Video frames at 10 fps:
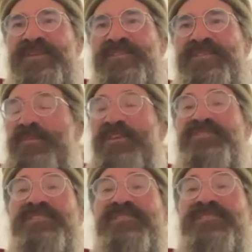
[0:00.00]
And
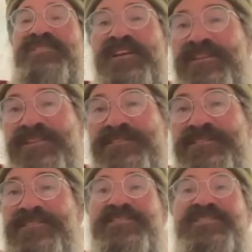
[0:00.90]
tomorrow's another day
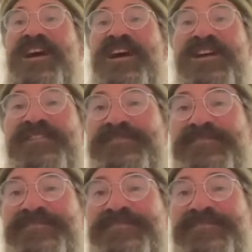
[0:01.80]
till it's not.